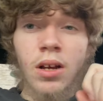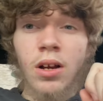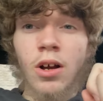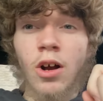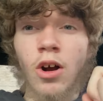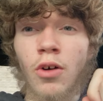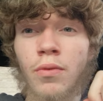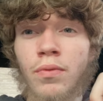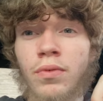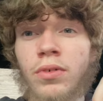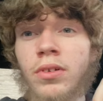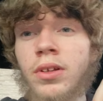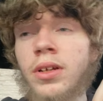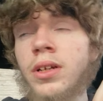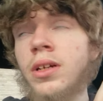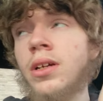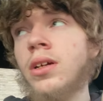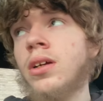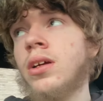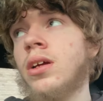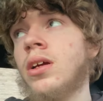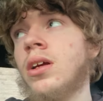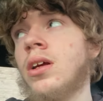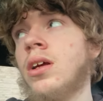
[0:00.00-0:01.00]
hopefully.
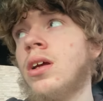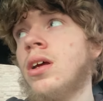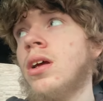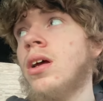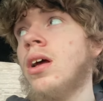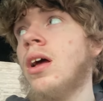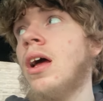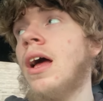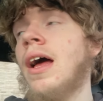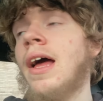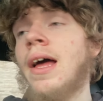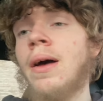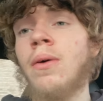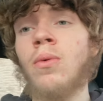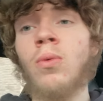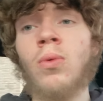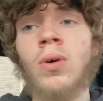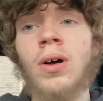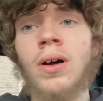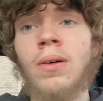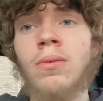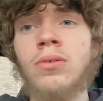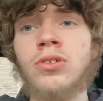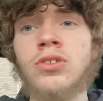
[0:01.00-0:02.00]
I,
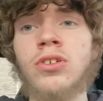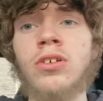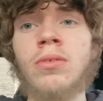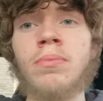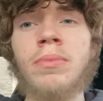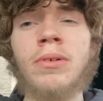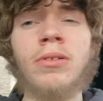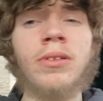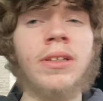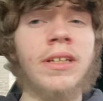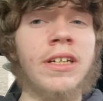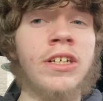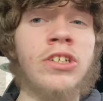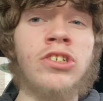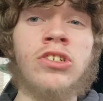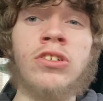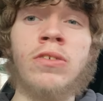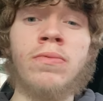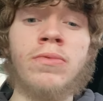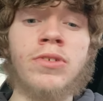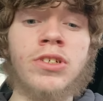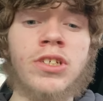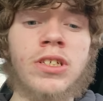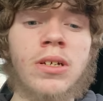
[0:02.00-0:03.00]
I was gonna build an engine
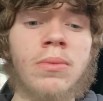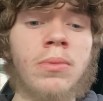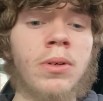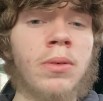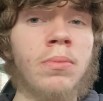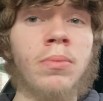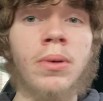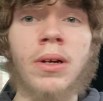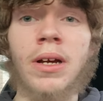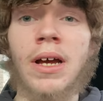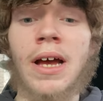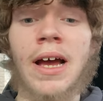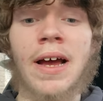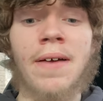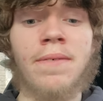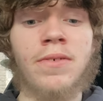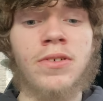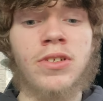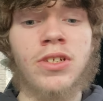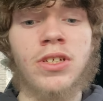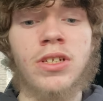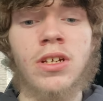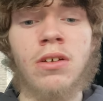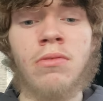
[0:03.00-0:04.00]
over summer, but I have
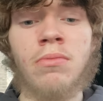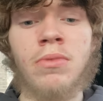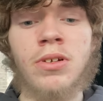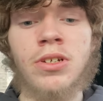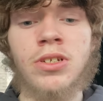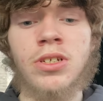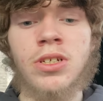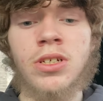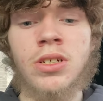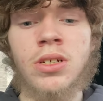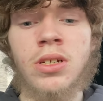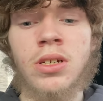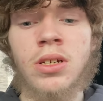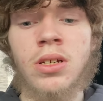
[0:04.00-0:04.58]
so much